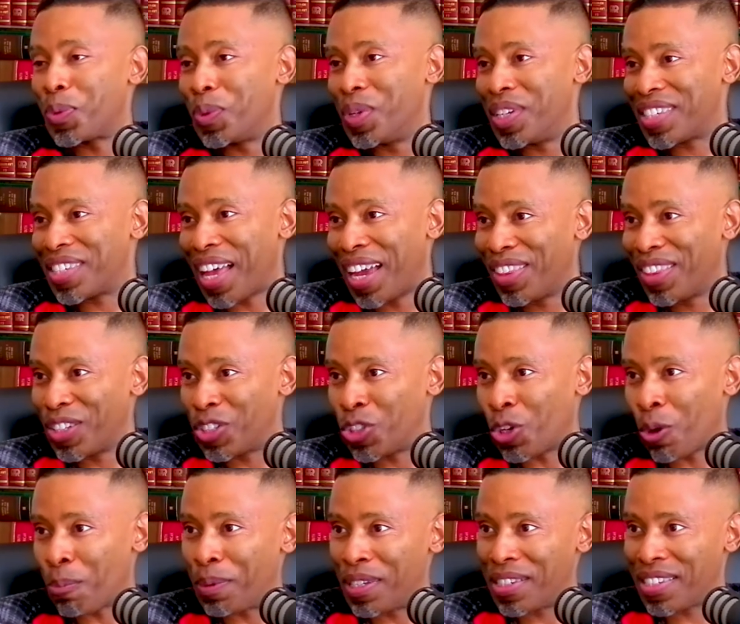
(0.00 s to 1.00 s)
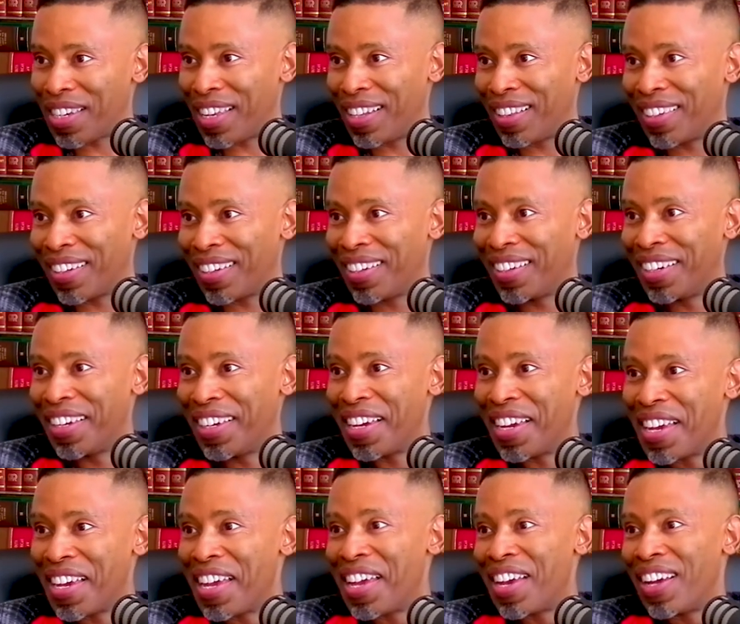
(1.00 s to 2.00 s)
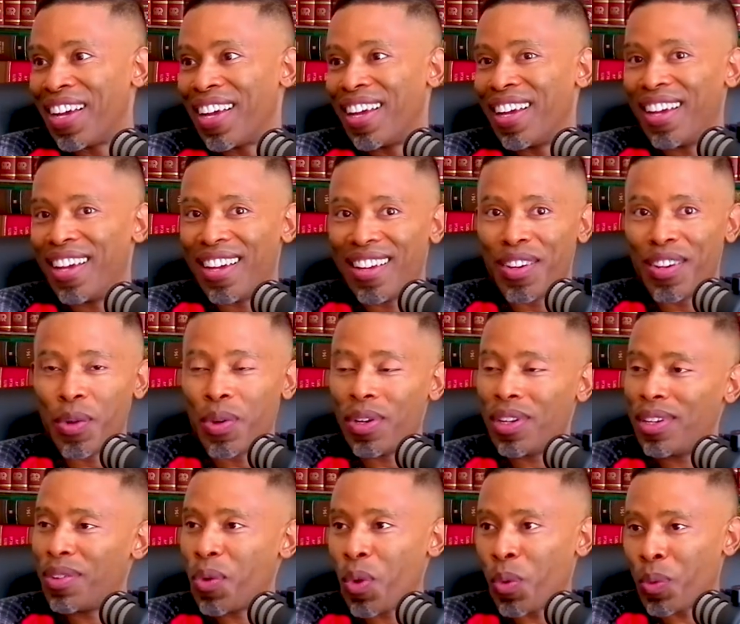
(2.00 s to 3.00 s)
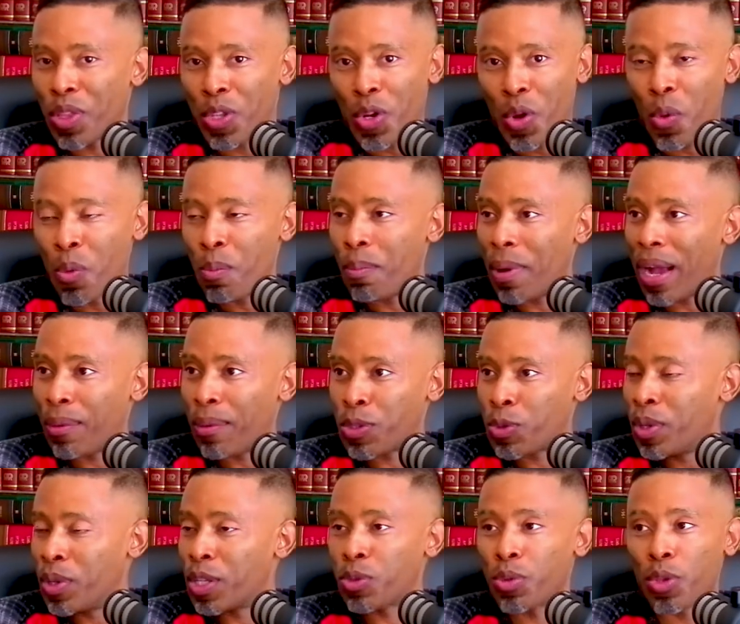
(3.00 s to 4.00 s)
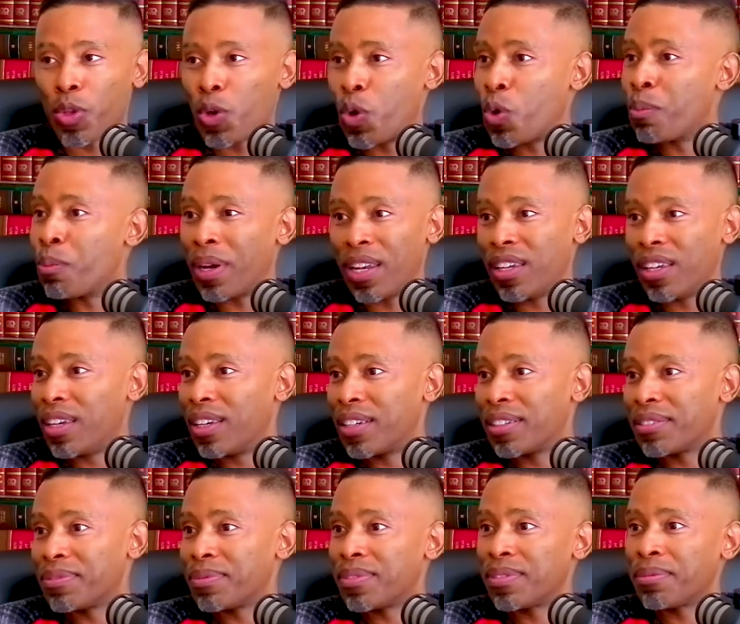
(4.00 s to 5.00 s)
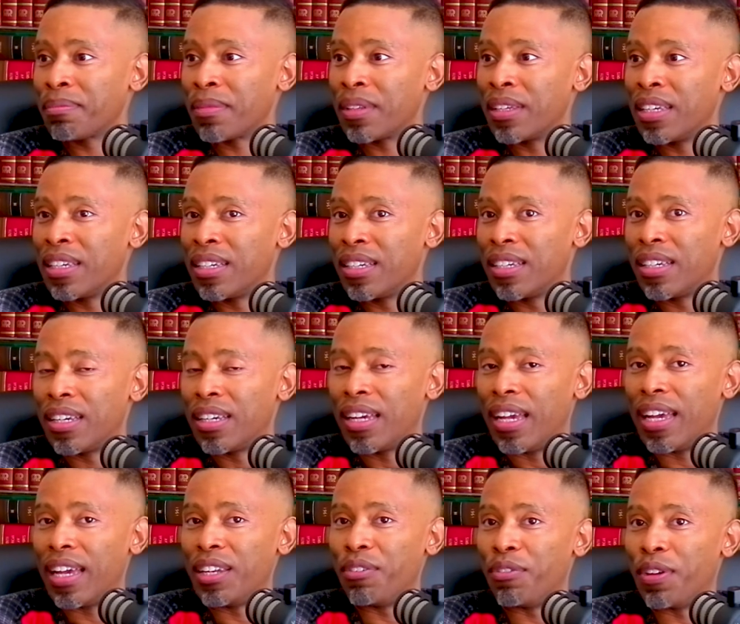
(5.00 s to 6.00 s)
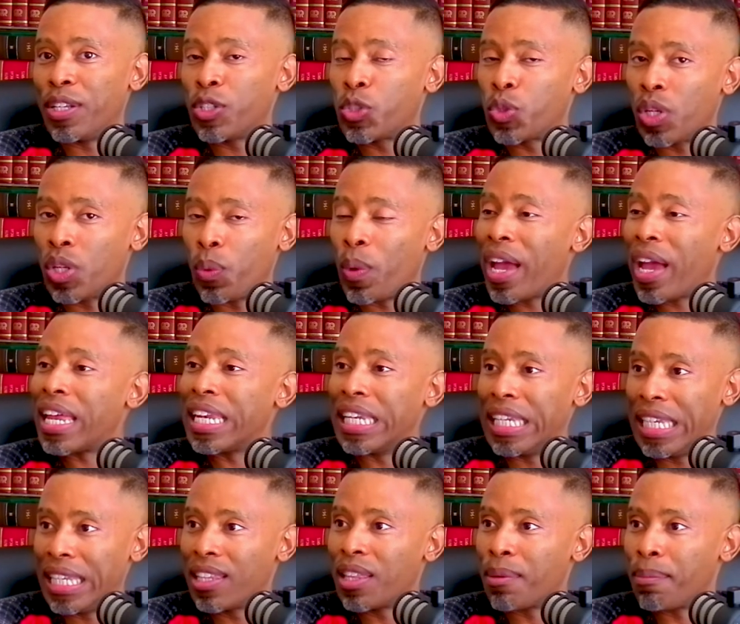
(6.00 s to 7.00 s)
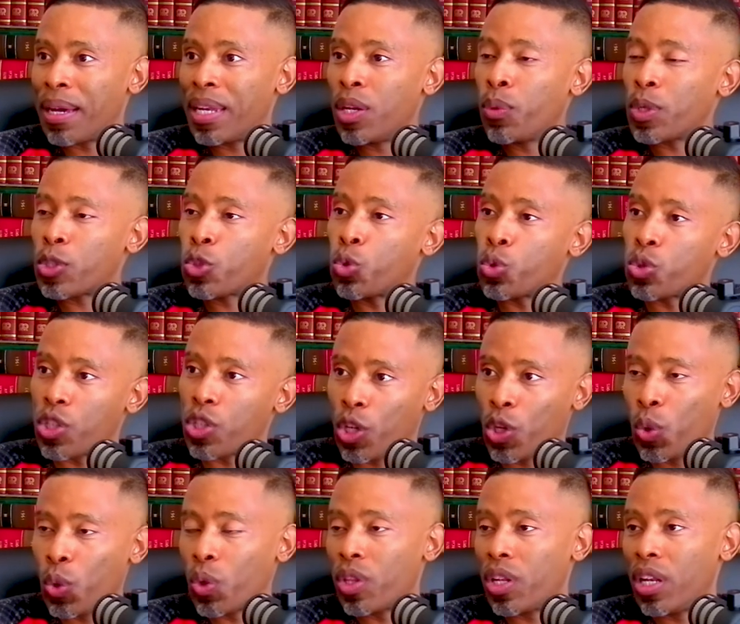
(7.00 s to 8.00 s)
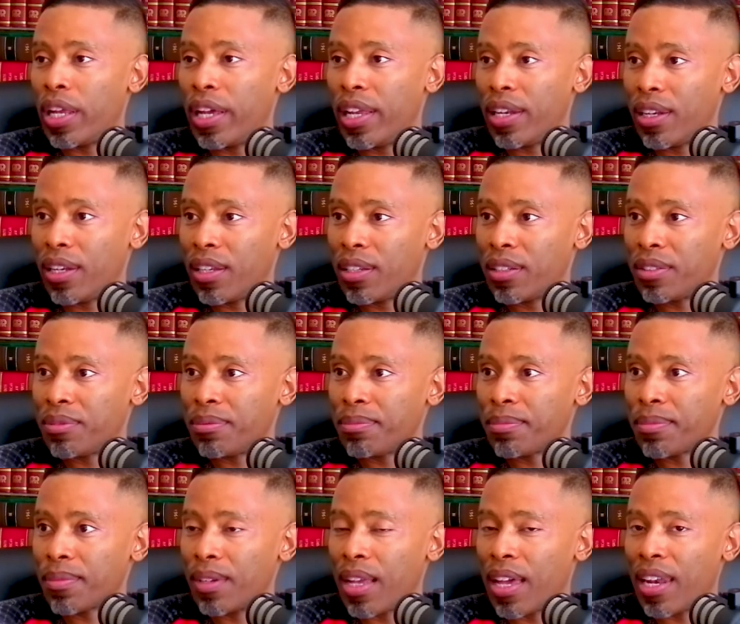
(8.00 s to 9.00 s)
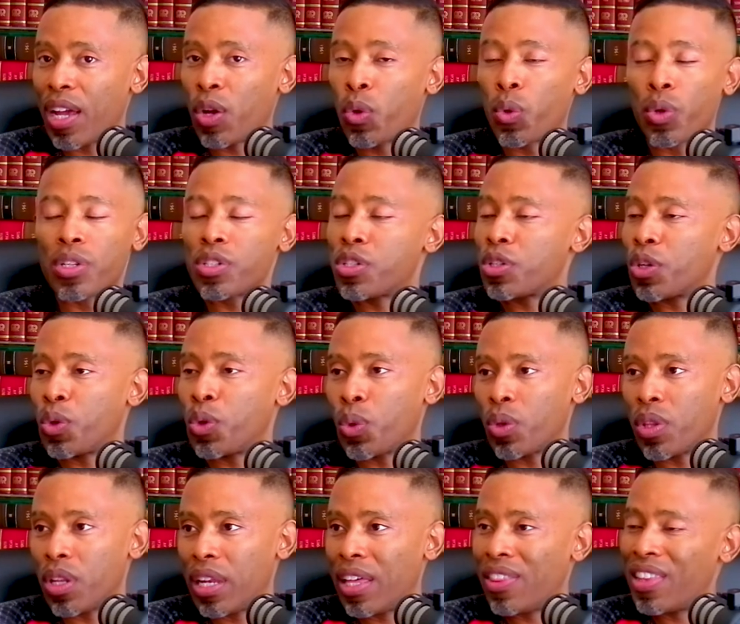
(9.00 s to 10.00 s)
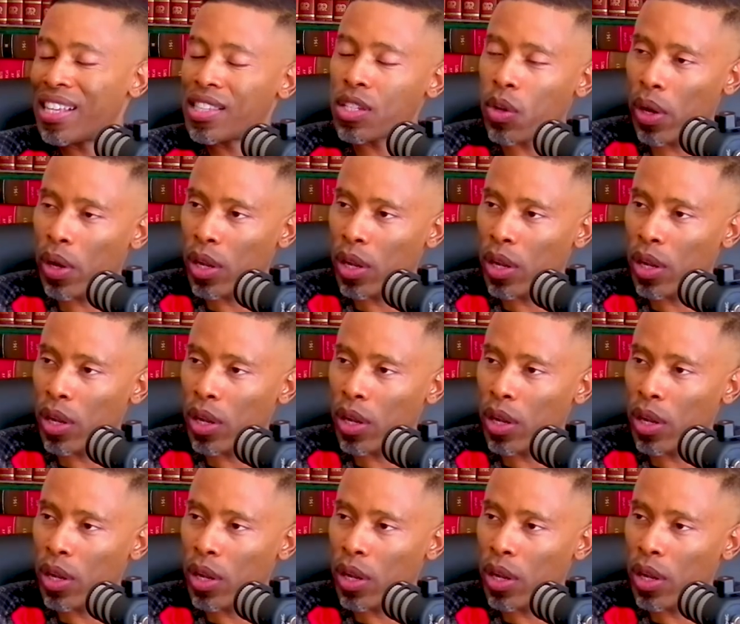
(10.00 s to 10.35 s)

to design the shopping center, mm. uh, all with no, I was doing this with no money. And eventually, where I needed the money was to secure the land. And I couldn't secure the land. That's how